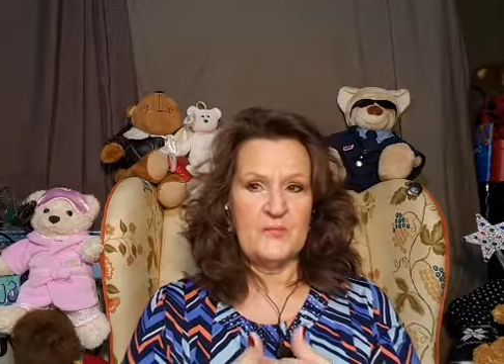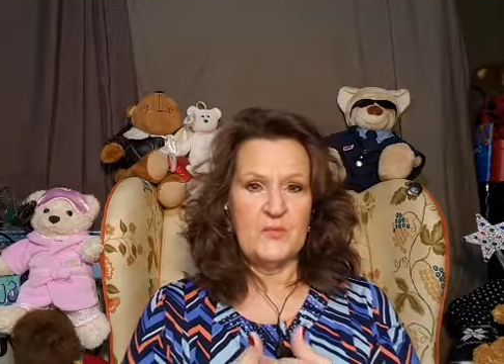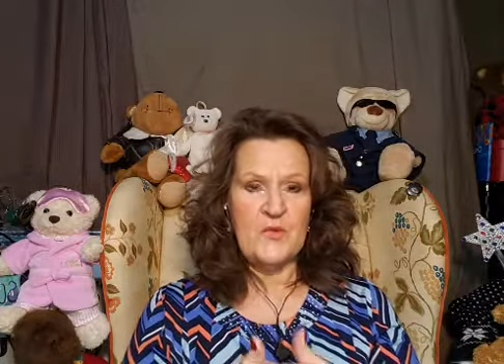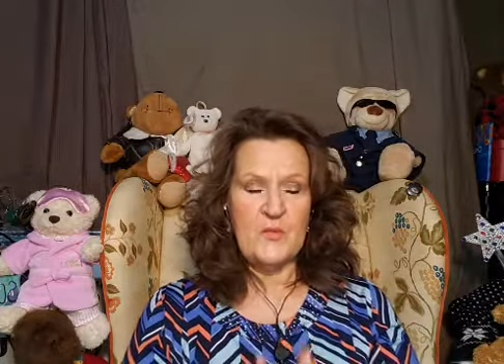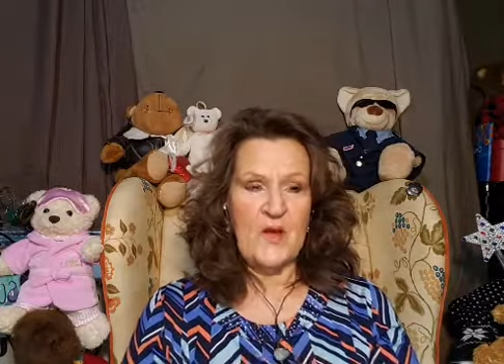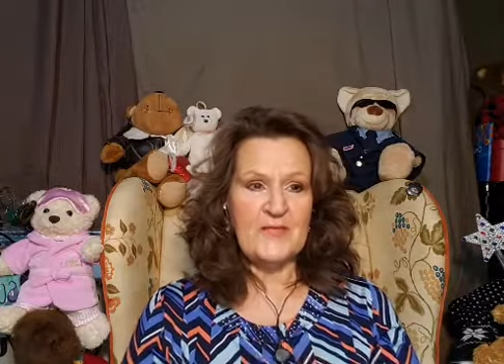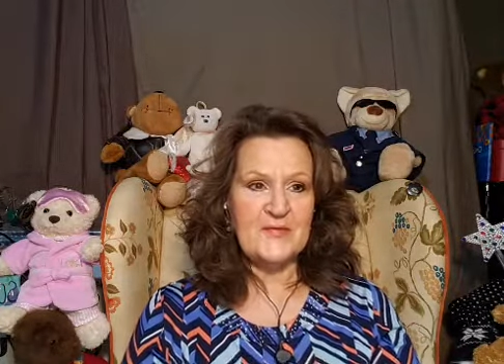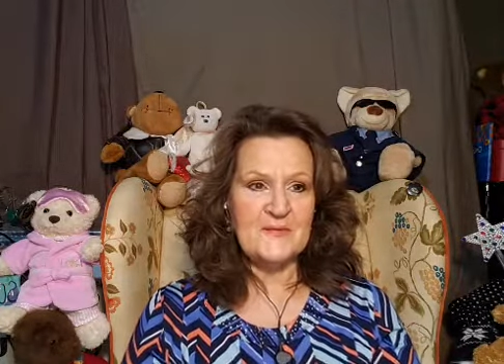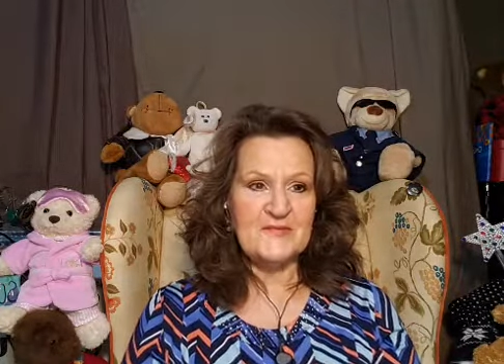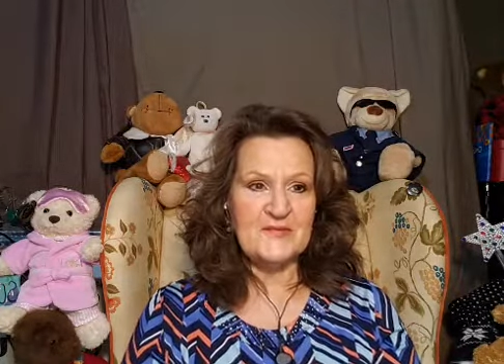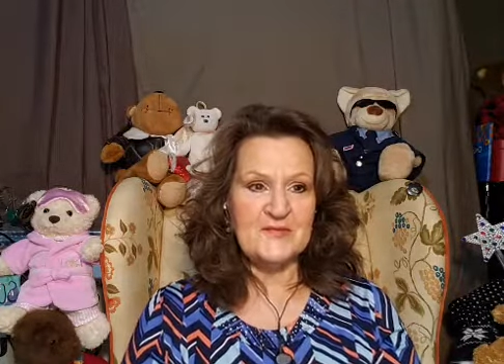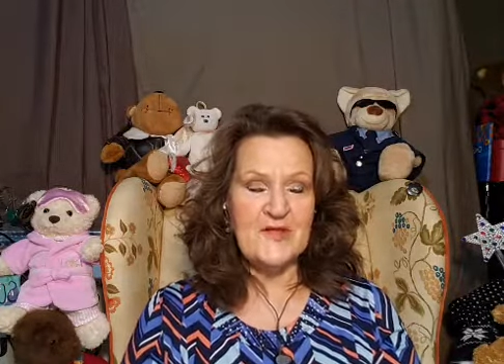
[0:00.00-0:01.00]
we want
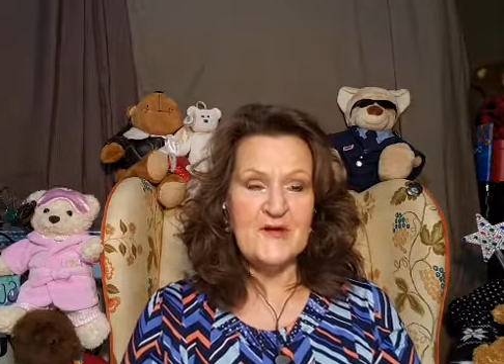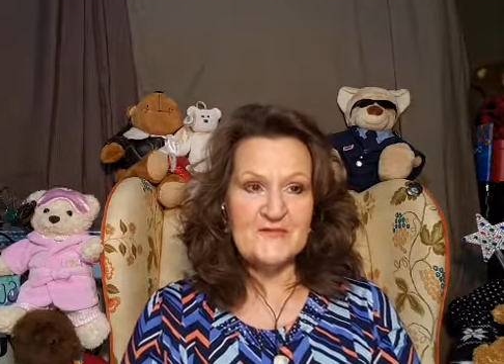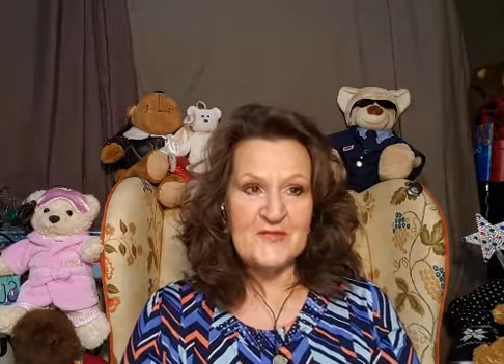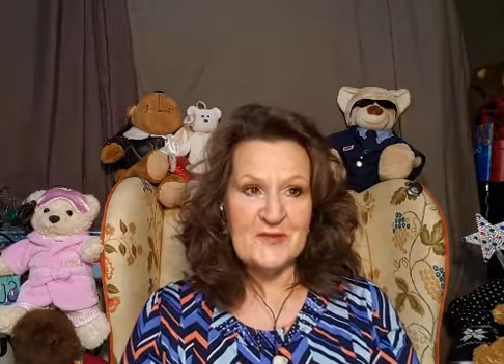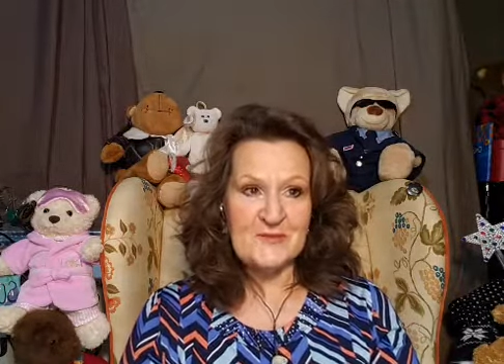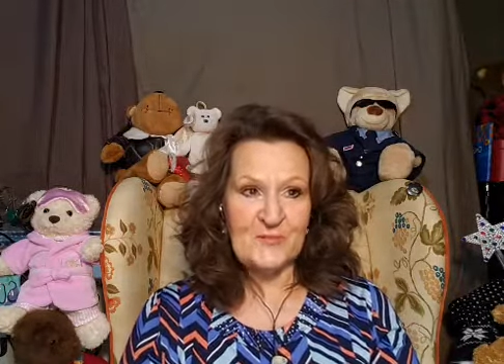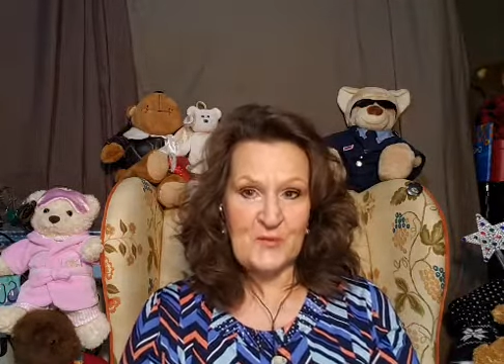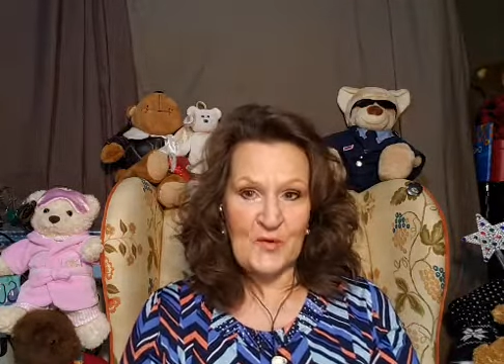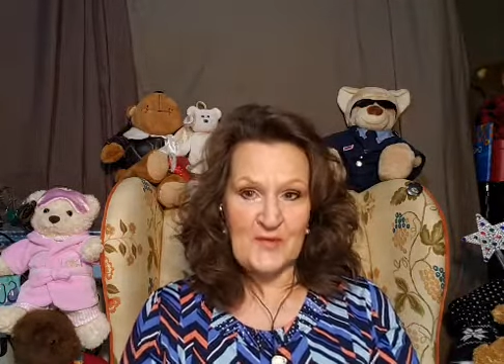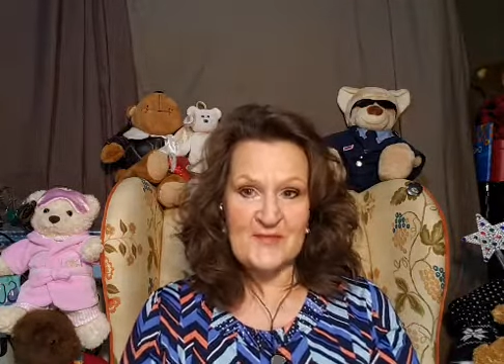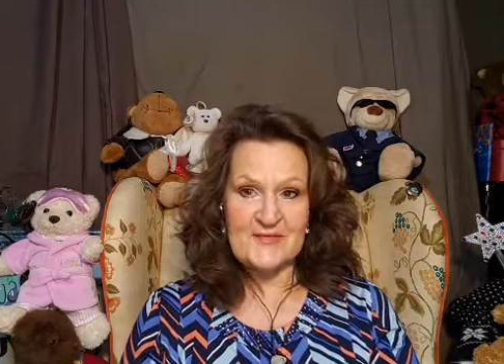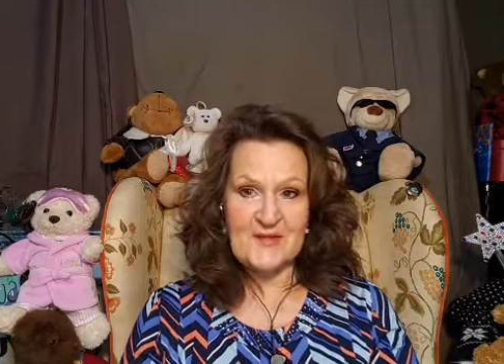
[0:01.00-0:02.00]
them to love the,
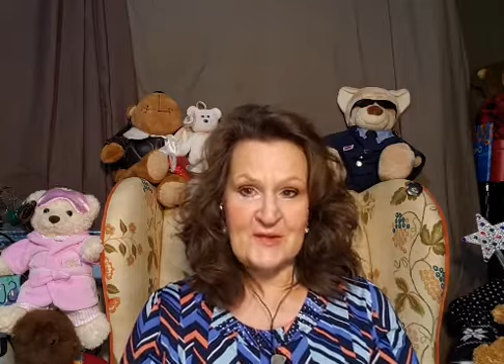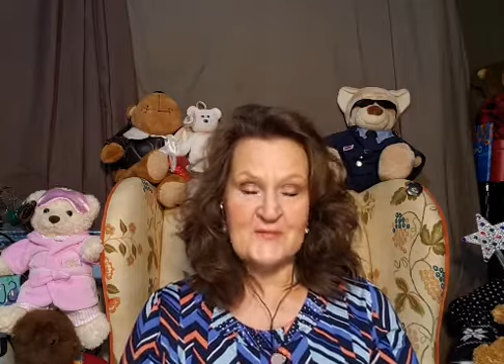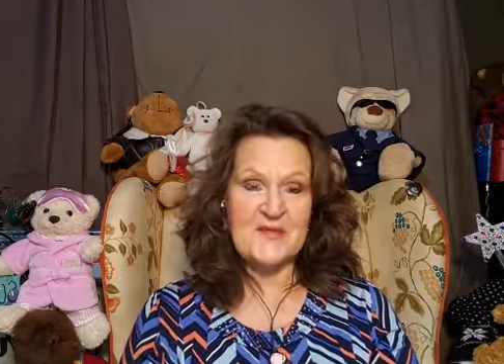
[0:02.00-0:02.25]
working there and